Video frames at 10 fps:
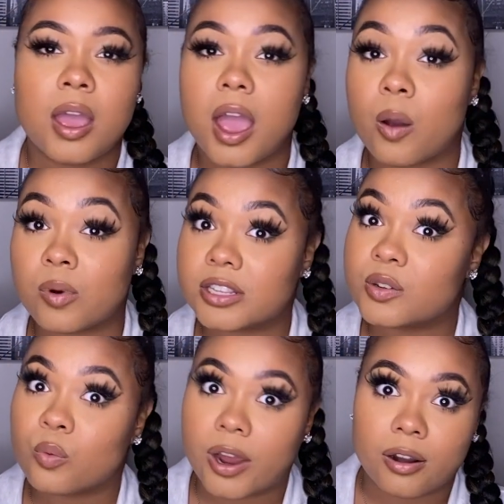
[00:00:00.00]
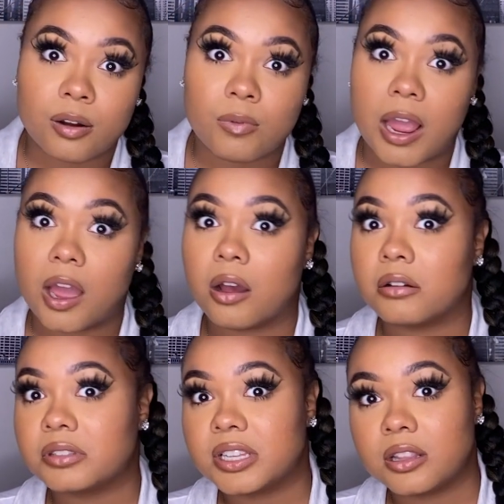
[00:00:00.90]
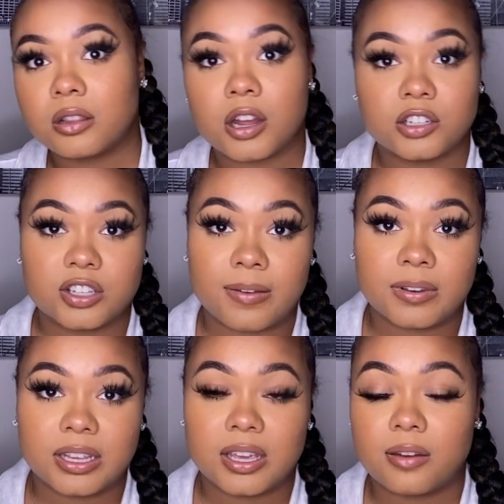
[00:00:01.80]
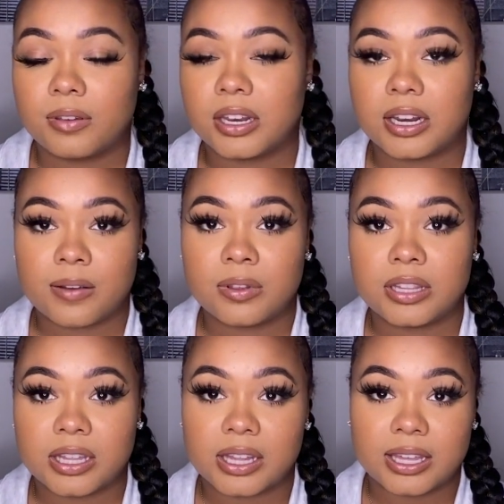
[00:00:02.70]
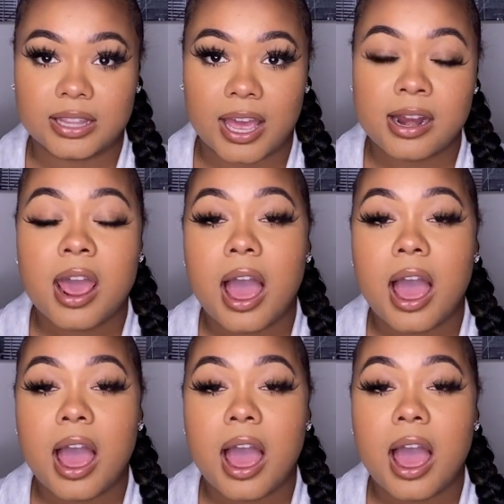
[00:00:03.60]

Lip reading: I wanted to wear it around, see the longevity of it and everything like that.